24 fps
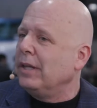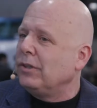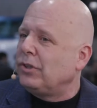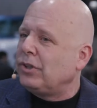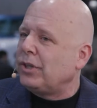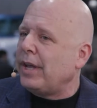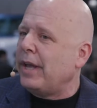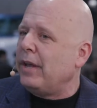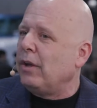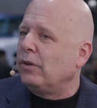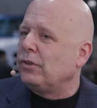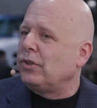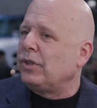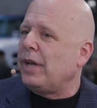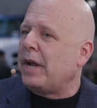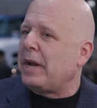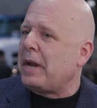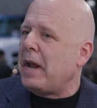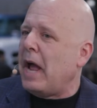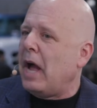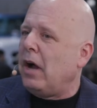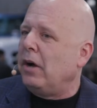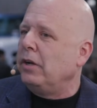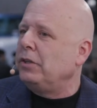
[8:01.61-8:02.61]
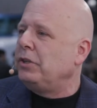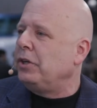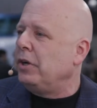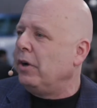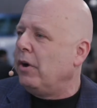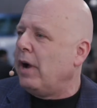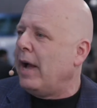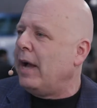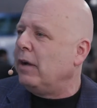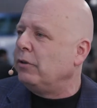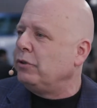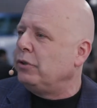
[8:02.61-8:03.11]
and sales, technology
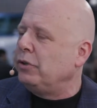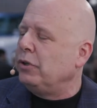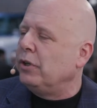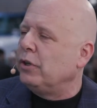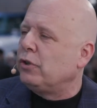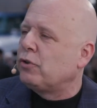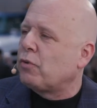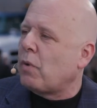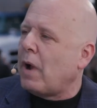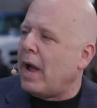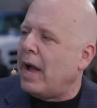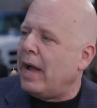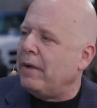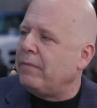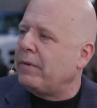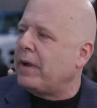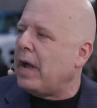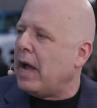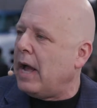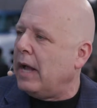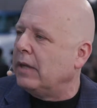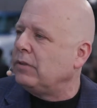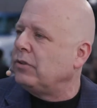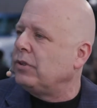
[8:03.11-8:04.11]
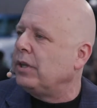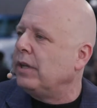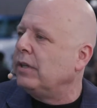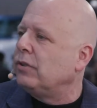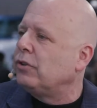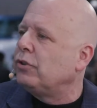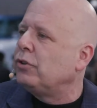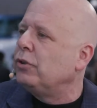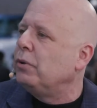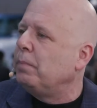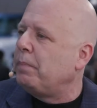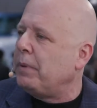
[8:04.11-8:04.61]
allows you to drive
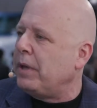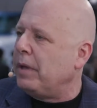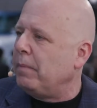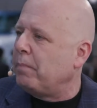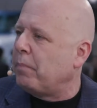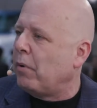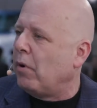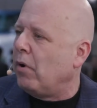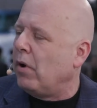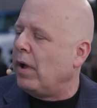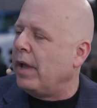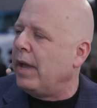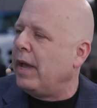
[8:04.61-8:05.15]
content to people,